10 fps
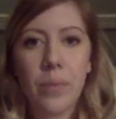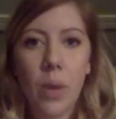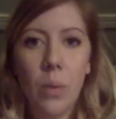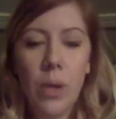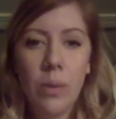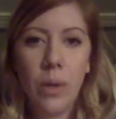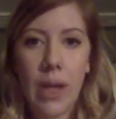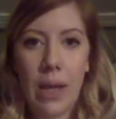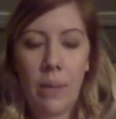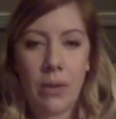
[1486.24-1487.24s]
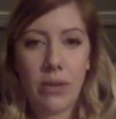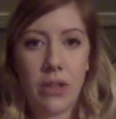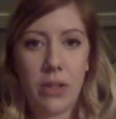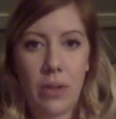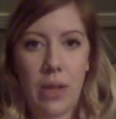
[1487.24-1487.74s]
when we're able to
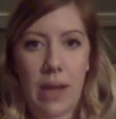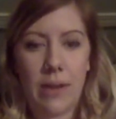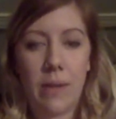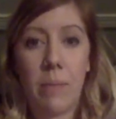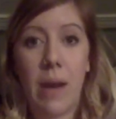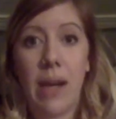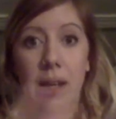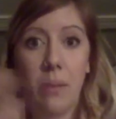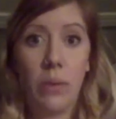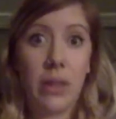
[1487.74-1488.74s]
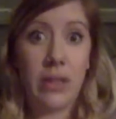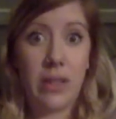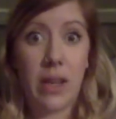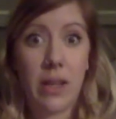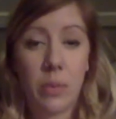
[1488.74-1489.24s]
do that, the body really
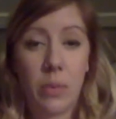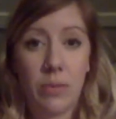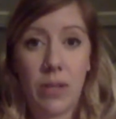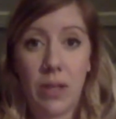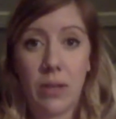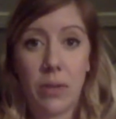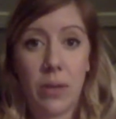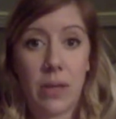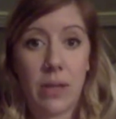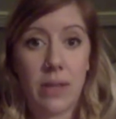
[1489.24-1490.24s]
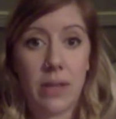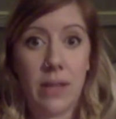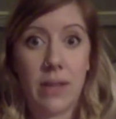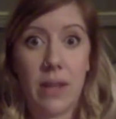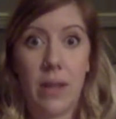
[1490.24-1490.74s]
does reveal to us
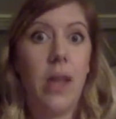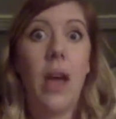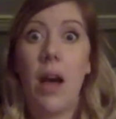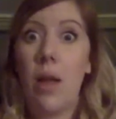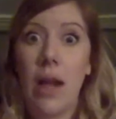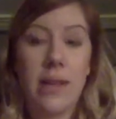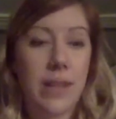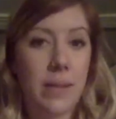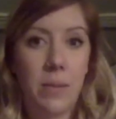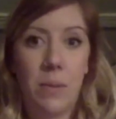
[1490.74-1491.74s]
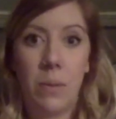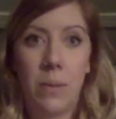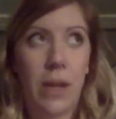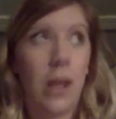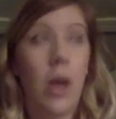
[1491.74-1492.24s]
things that a lot of times people will be
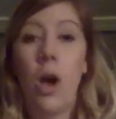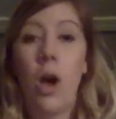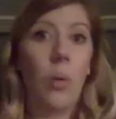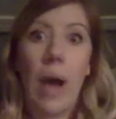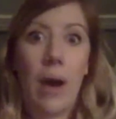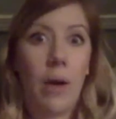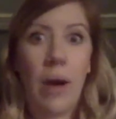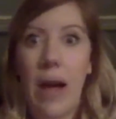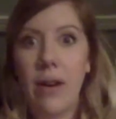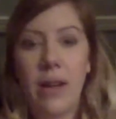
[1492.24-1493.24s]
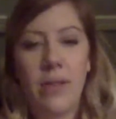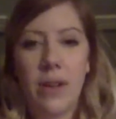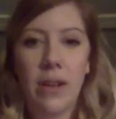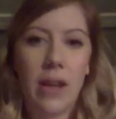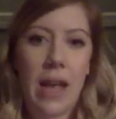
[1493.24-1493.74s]
like, wow, I
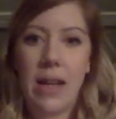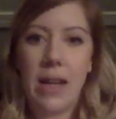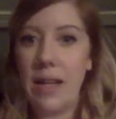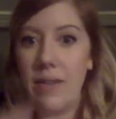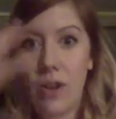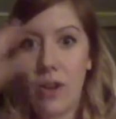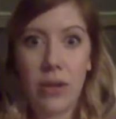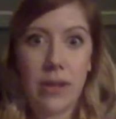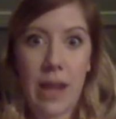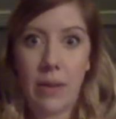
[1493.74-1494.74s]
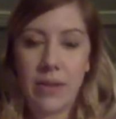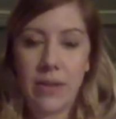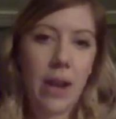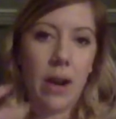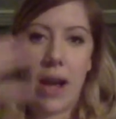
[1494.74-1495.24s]
didn't even know that was
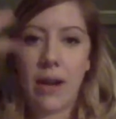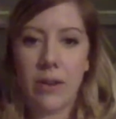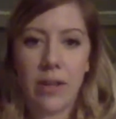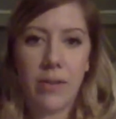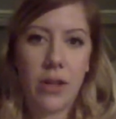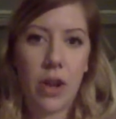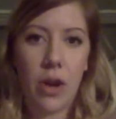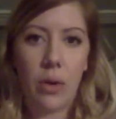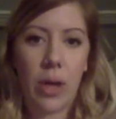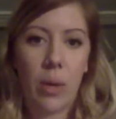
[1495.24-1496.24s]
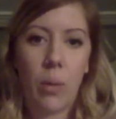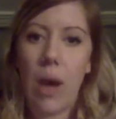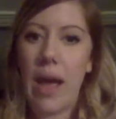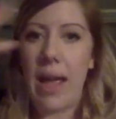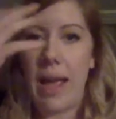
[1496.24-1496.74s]
there. I don't even know like
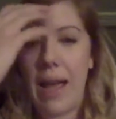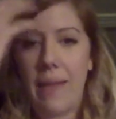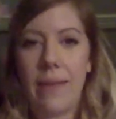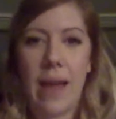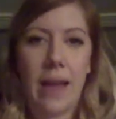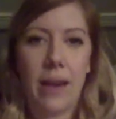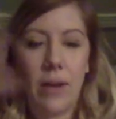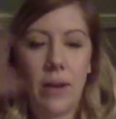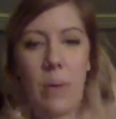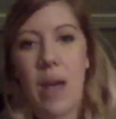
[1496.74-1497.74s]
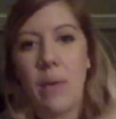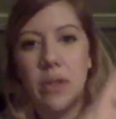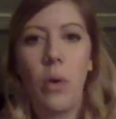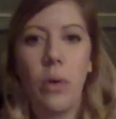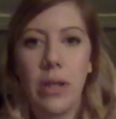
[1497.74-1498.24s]
why I had that, why I was
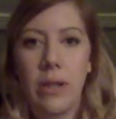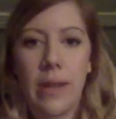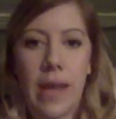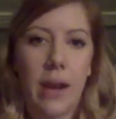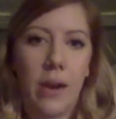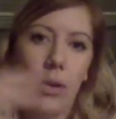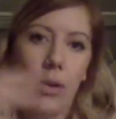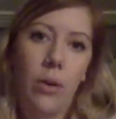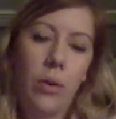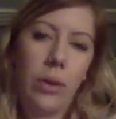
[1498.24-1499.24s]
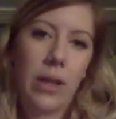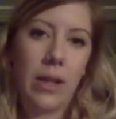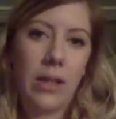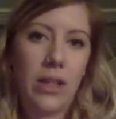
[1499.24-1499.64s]
holding that or holding on,